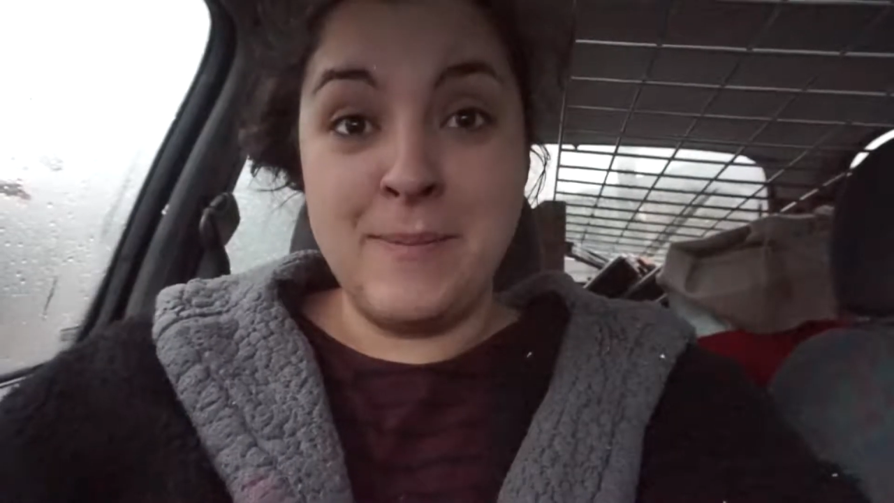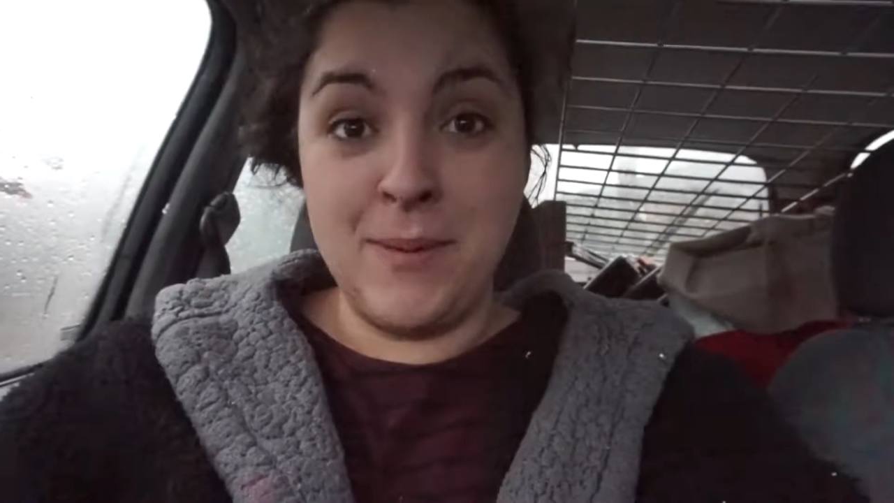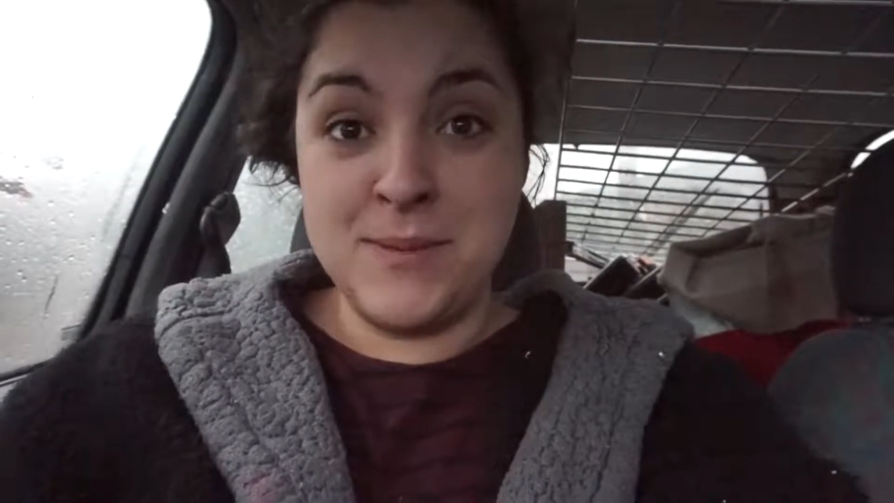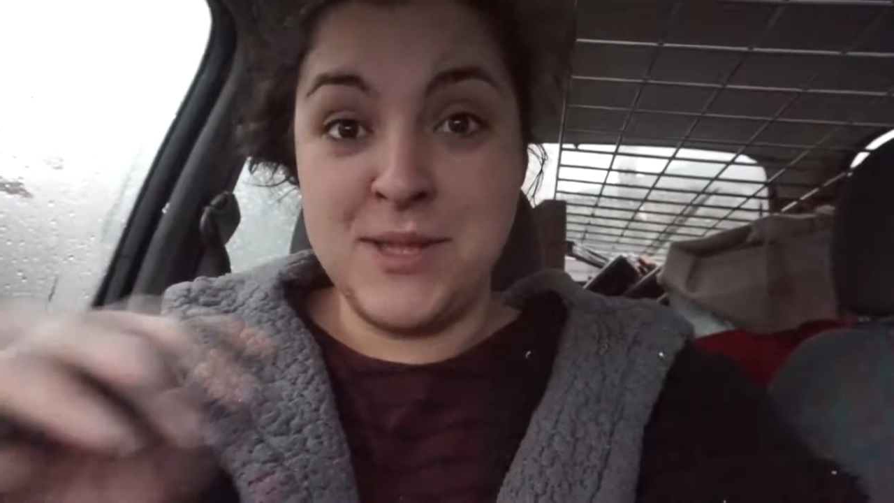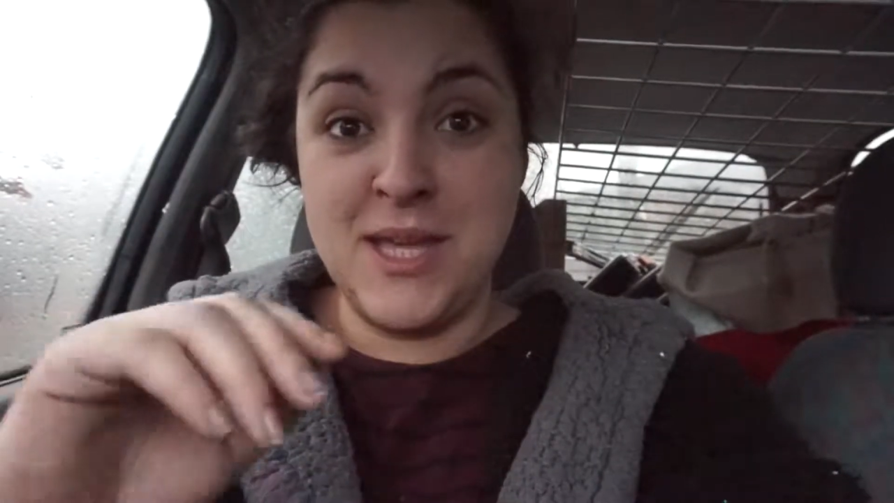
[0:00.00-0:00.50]

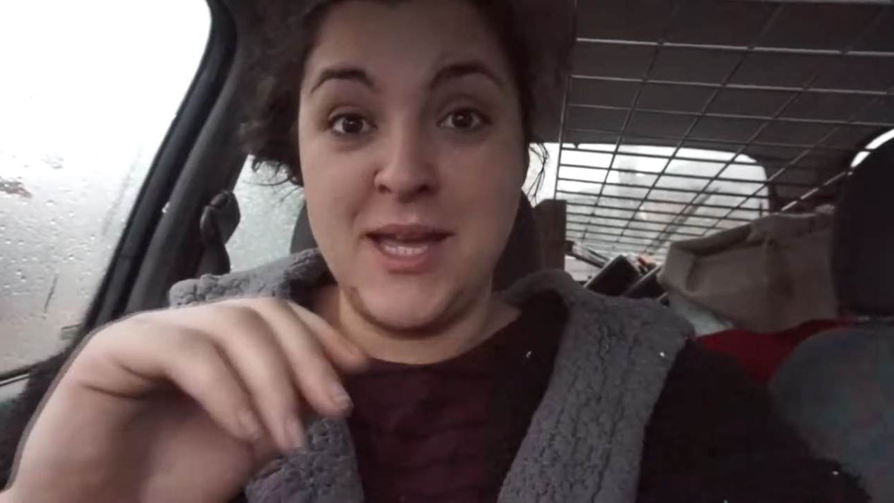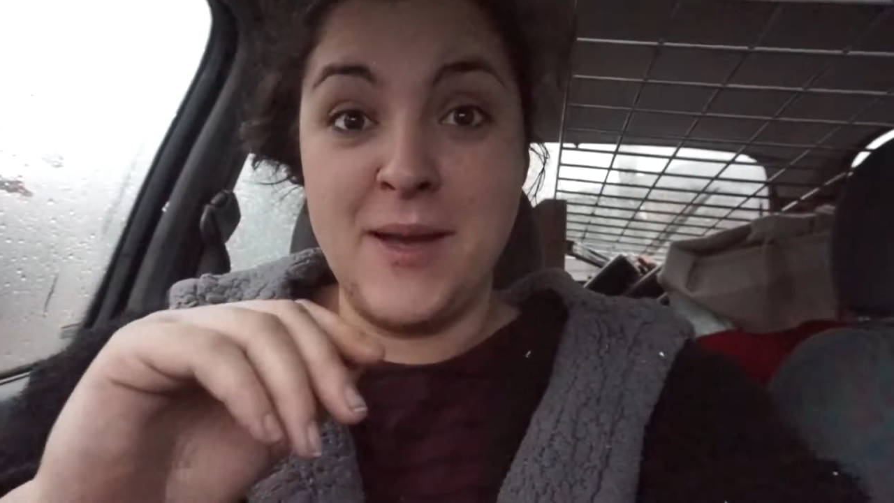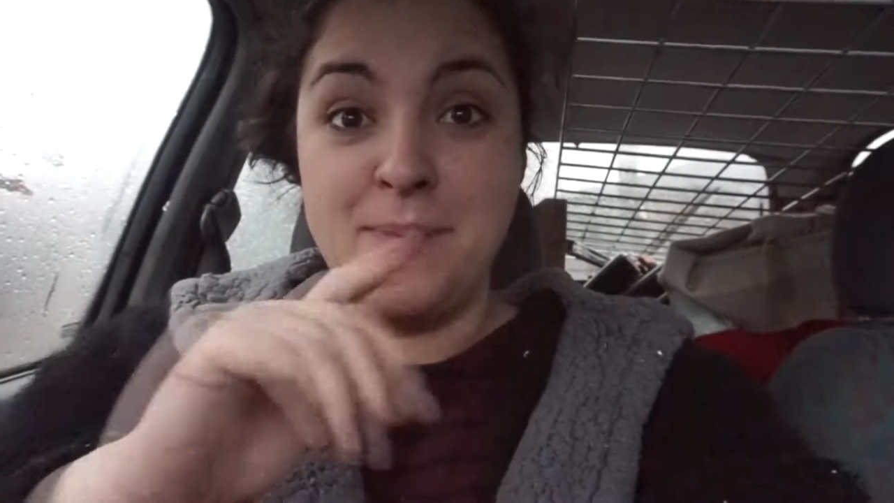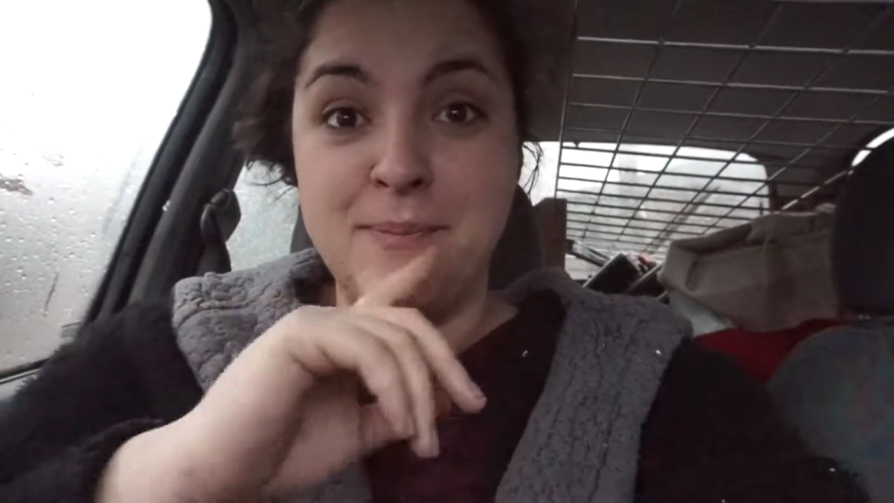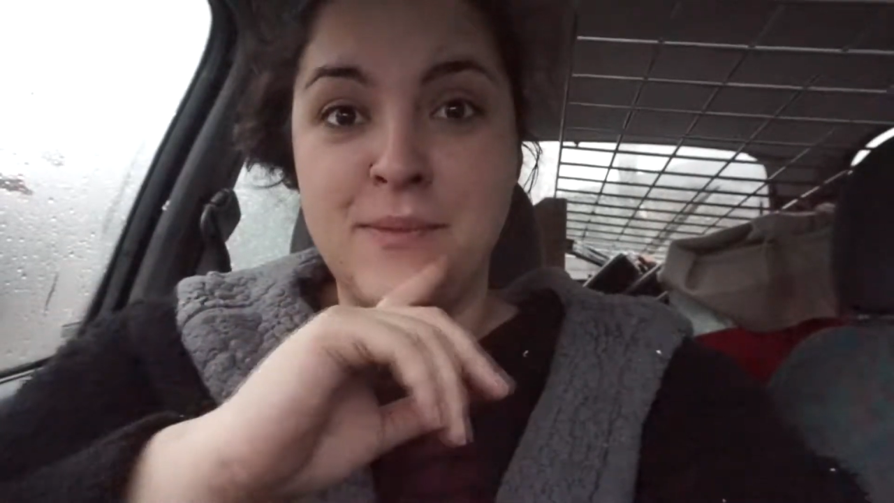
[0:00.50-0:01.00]
pop to the
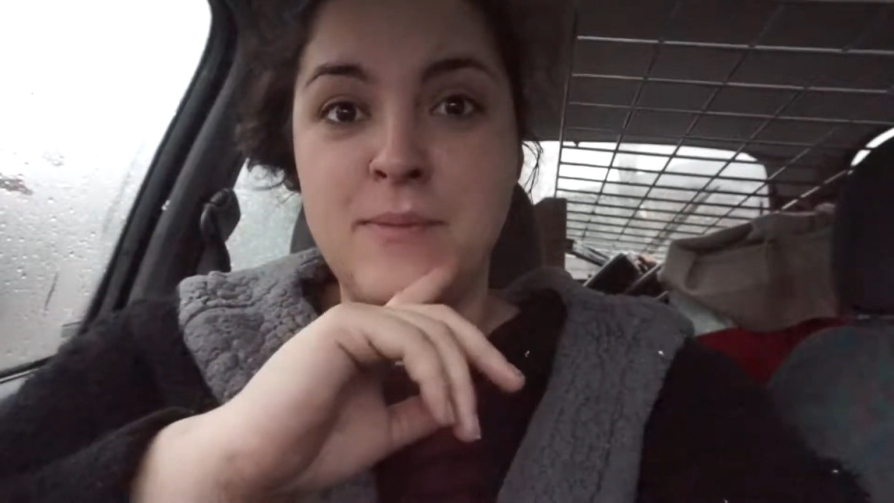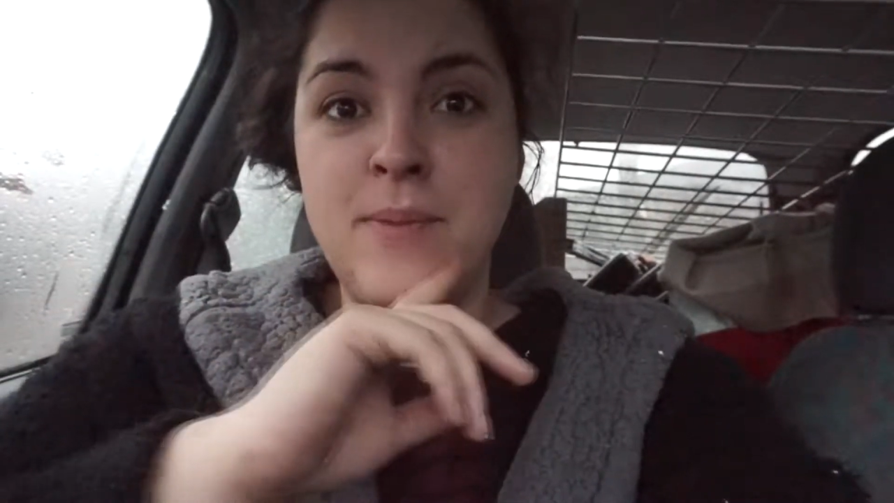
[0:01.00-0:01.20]
um,